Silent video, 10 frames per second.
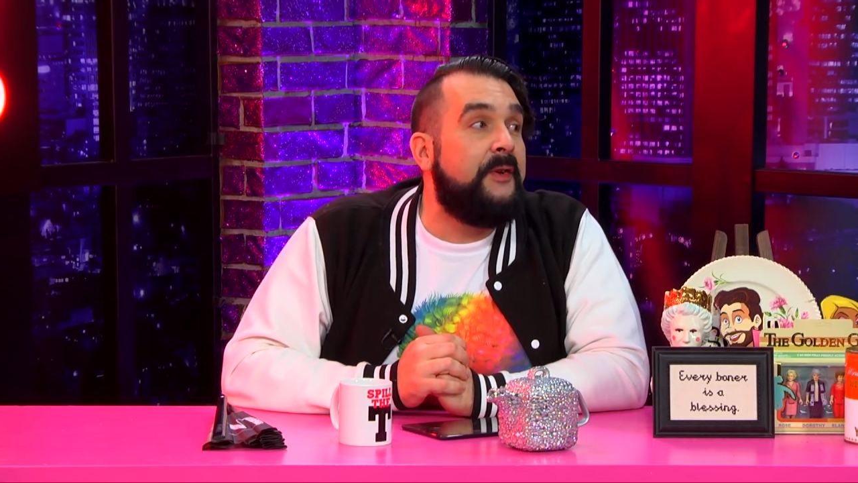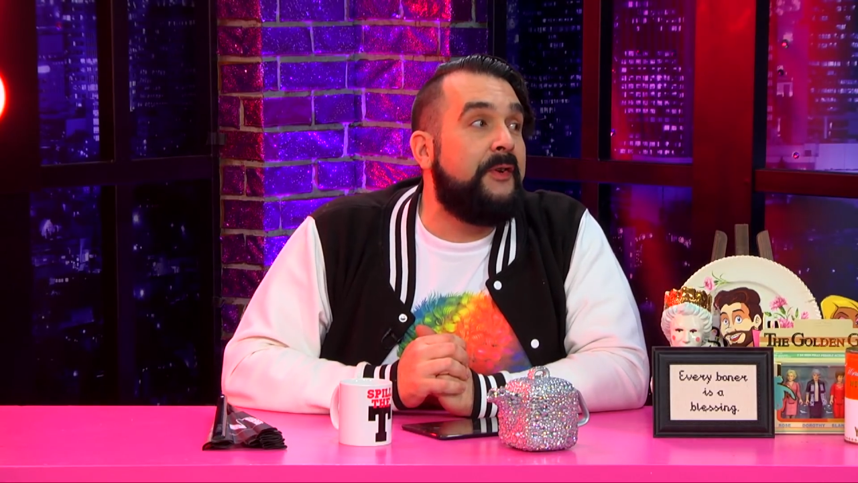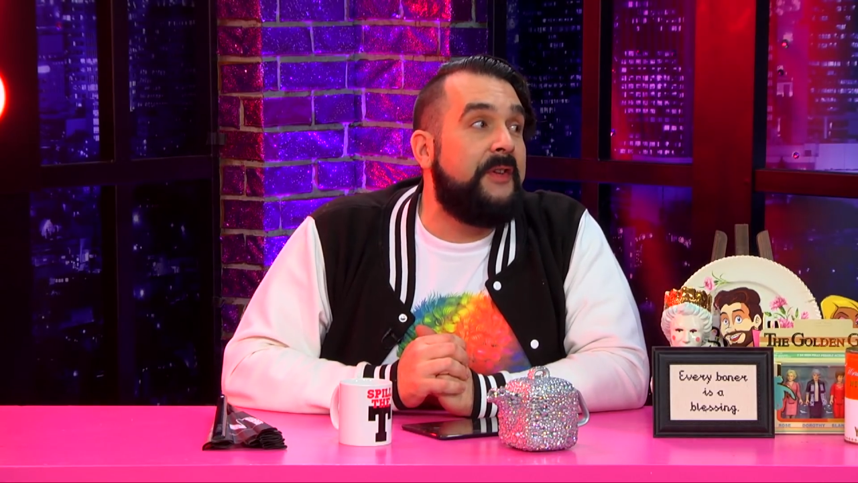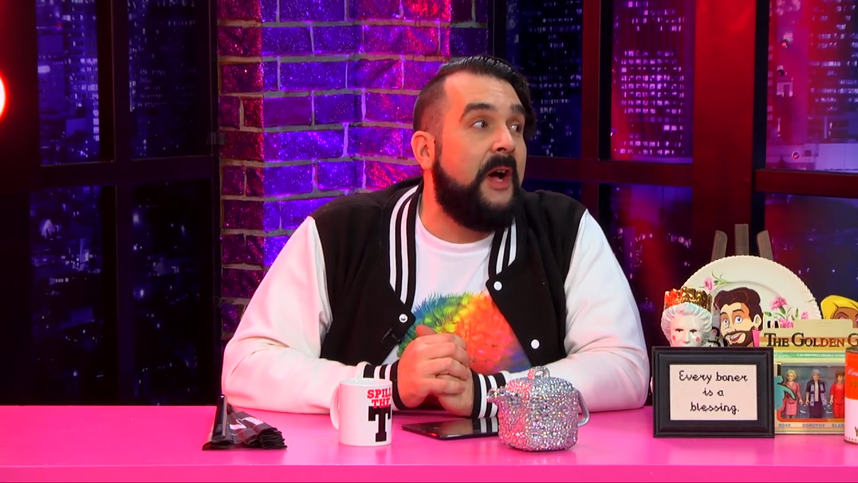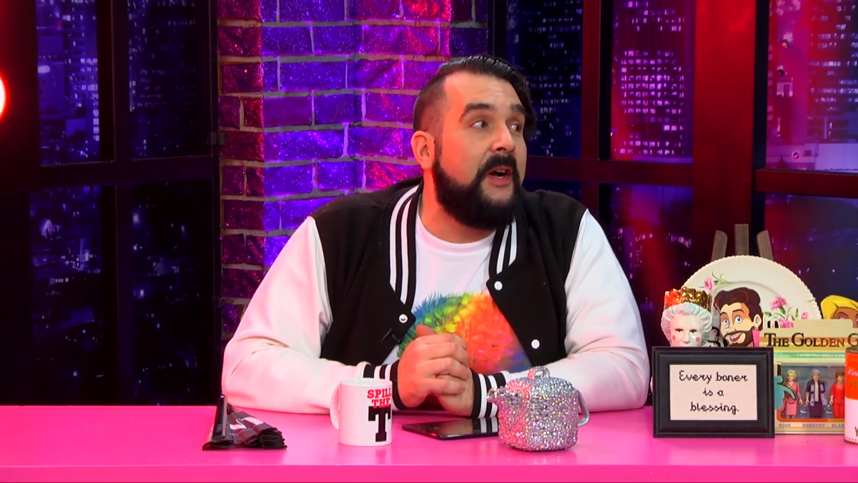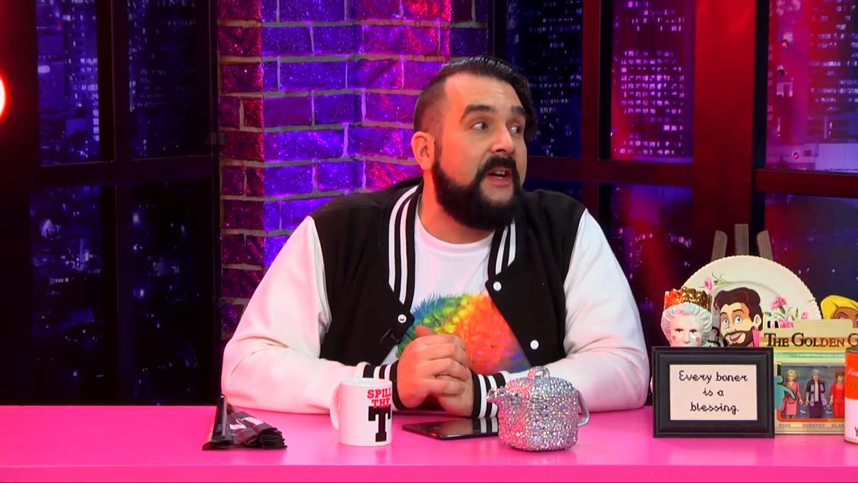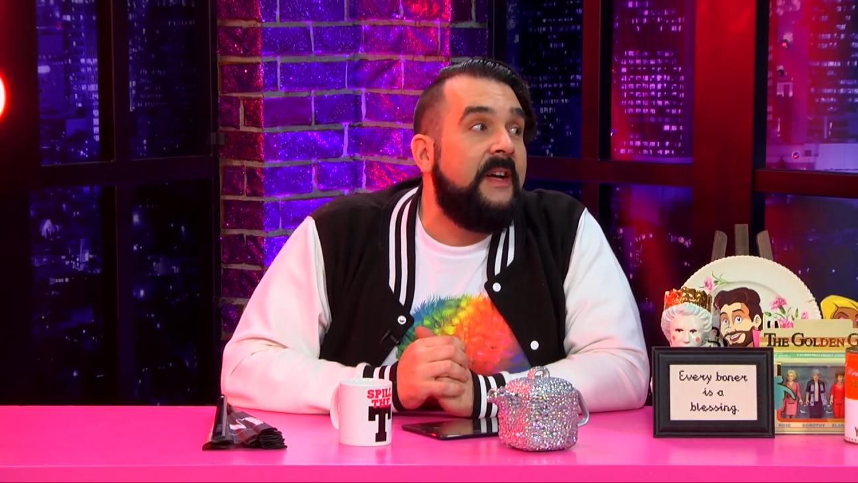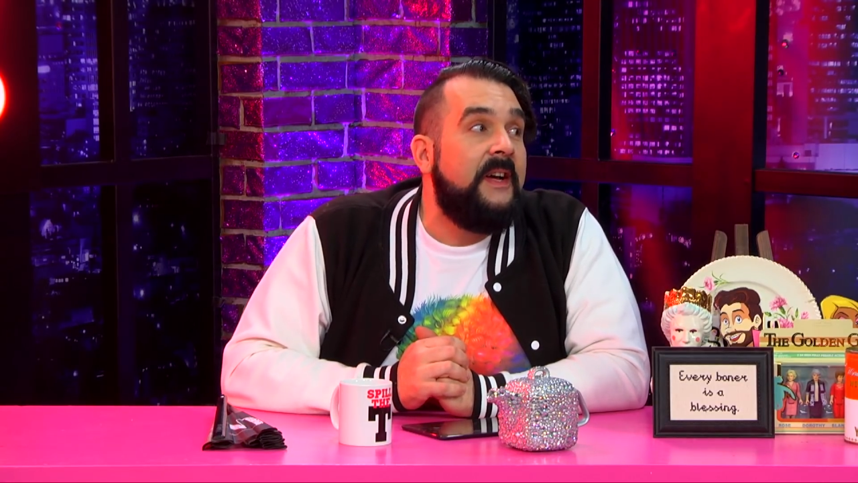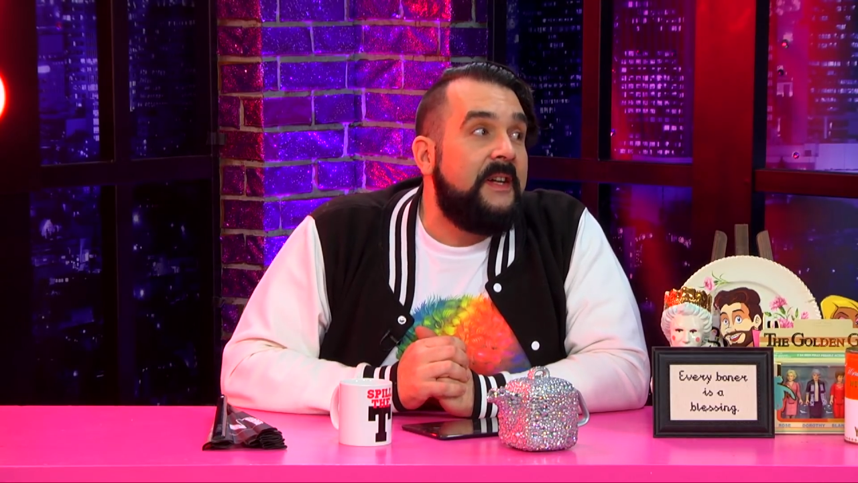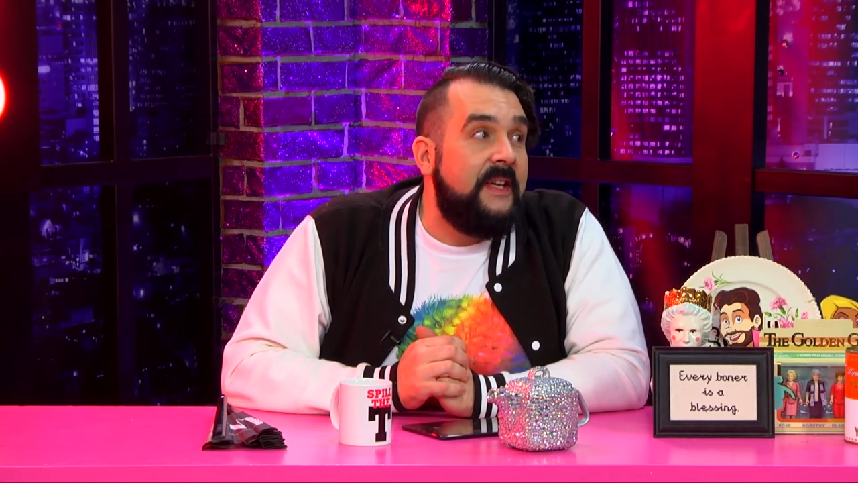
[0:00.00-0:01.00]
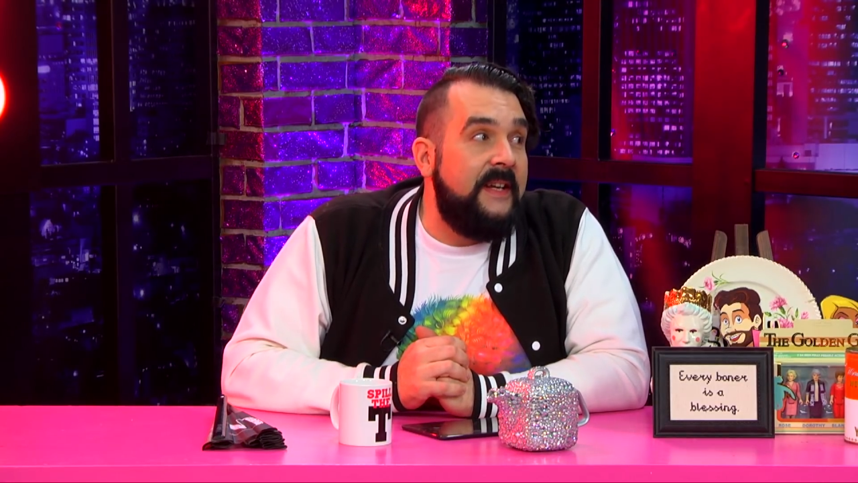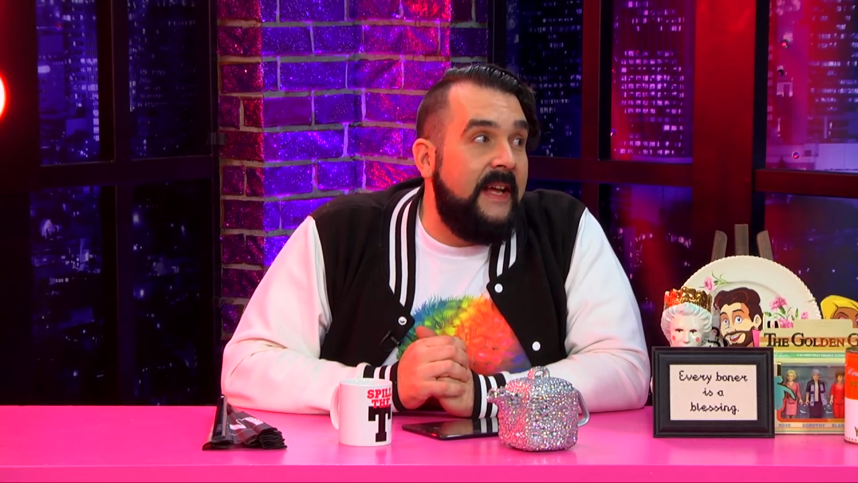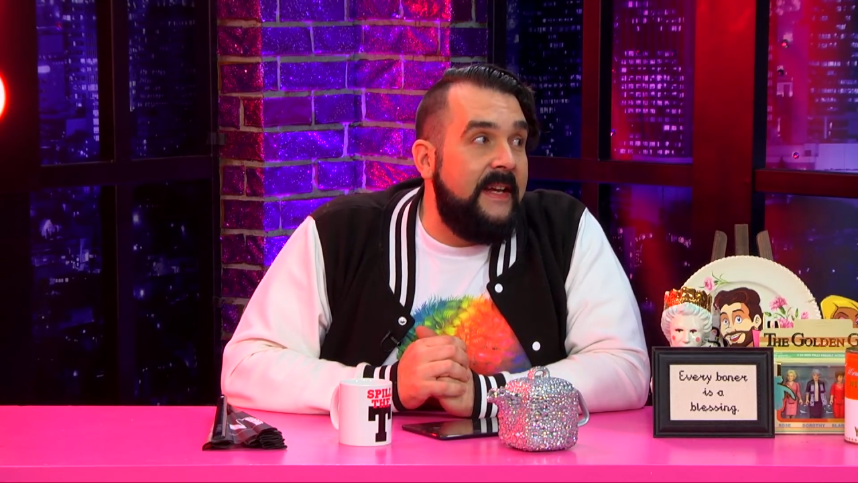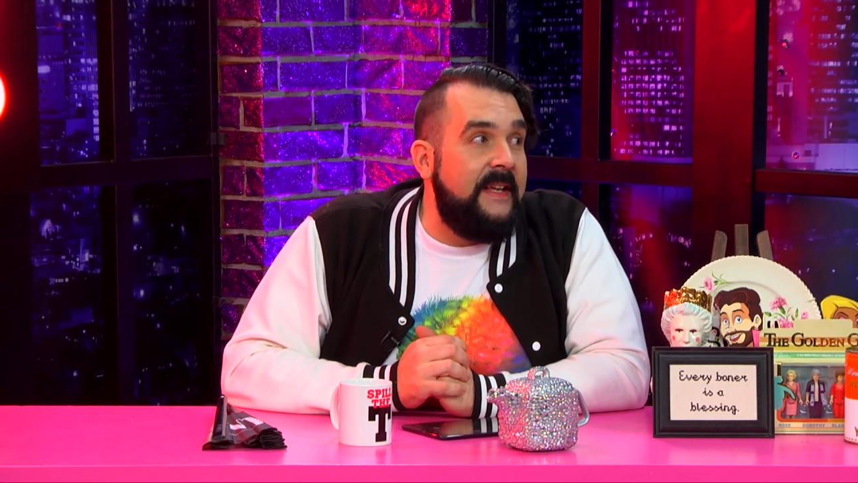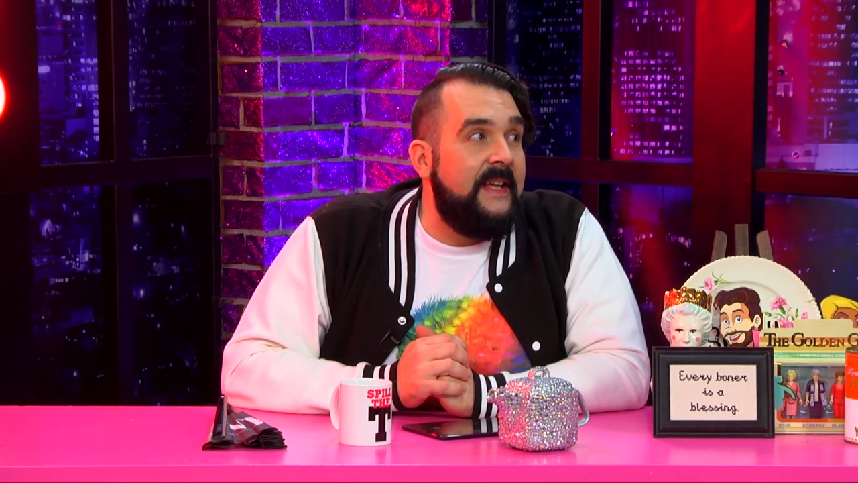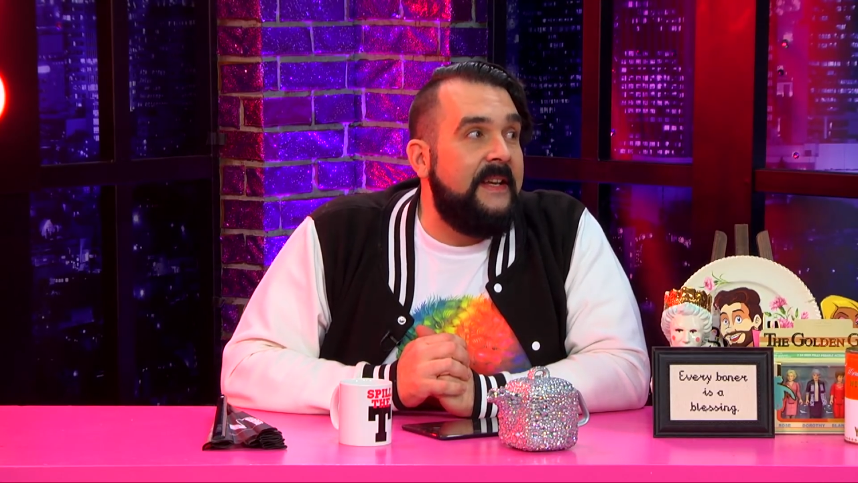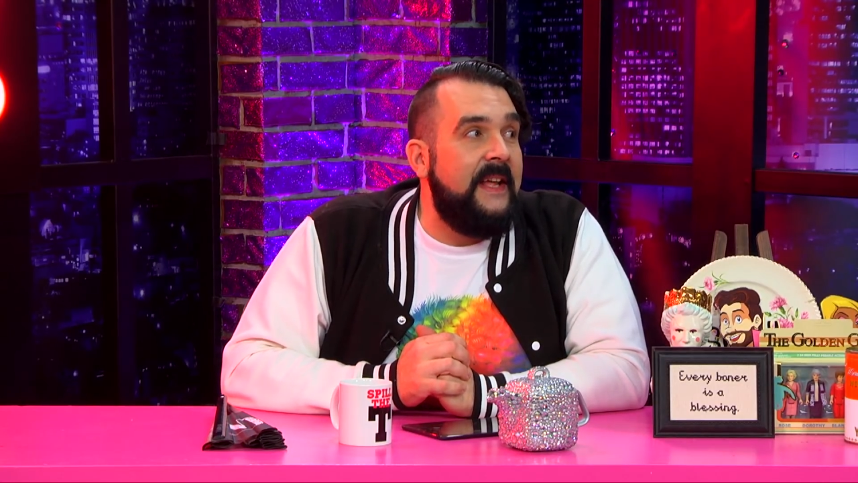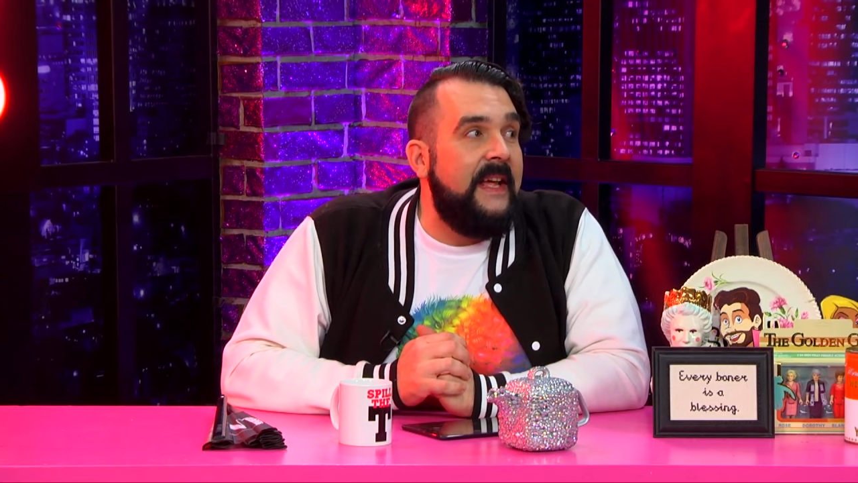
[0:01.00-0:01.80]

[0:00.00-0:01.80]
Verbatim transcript: Your young Canadian